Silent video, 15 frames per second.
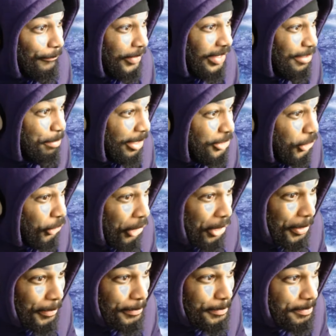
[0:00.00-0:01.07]
Finish Buster?
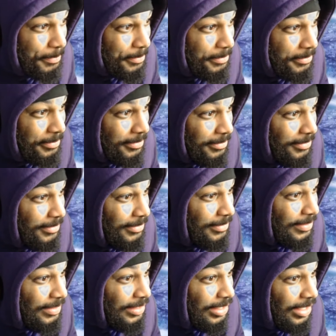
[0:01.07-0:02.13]
Oh,
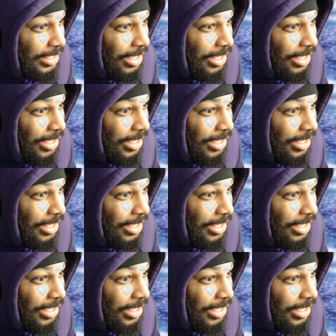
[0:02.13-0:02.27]
chill out.